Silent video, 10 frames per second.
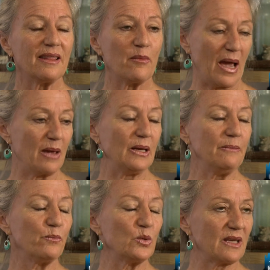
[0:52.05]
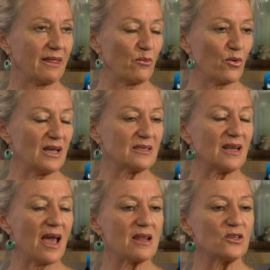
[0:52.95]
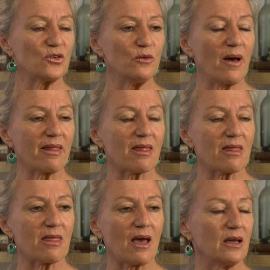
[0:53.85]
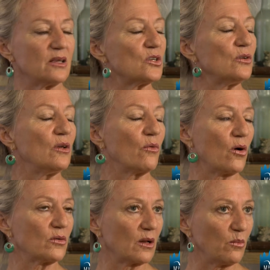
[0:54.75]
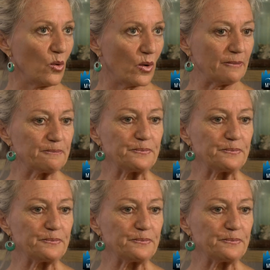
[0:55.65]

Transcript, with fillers: The baby was at the breast, and a two-month, uh, two-year-old little boy.